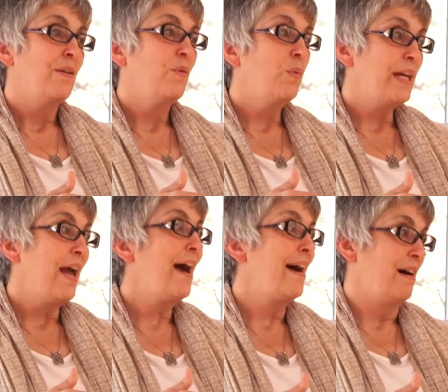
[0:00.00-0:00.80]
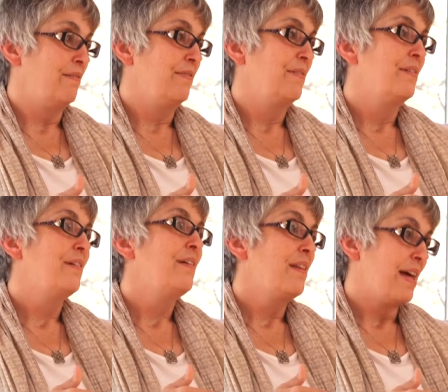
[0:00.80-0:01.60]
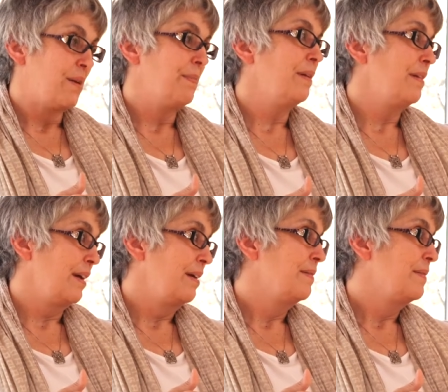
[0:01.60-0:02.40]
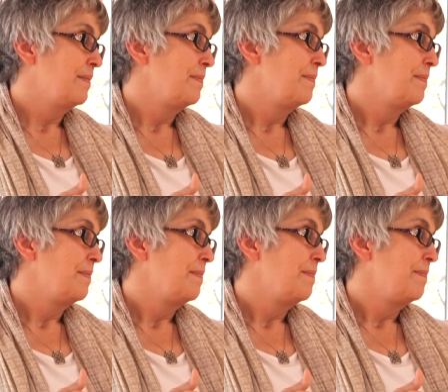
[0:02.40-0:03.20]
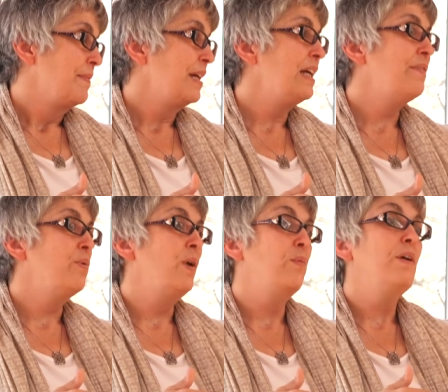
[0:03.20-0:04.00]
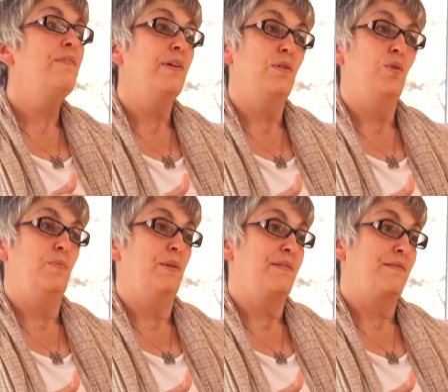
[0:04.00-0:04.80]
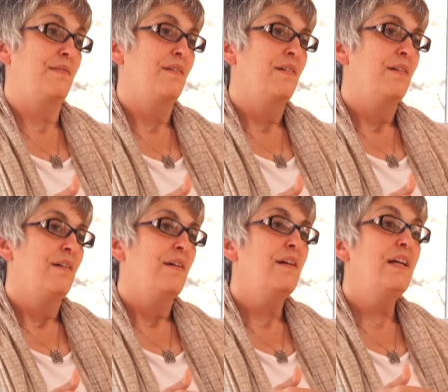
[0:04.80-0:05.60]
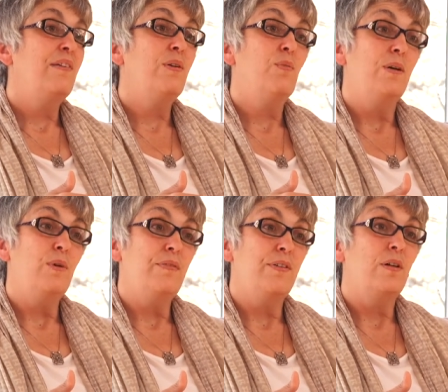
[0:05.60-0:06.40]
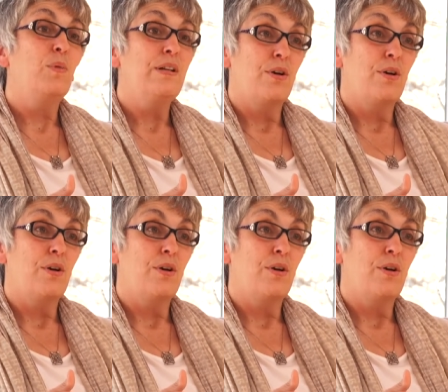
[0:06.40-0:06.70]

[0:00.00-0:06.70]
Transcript: We have that ability, even when we feel hopeless, even when we feel we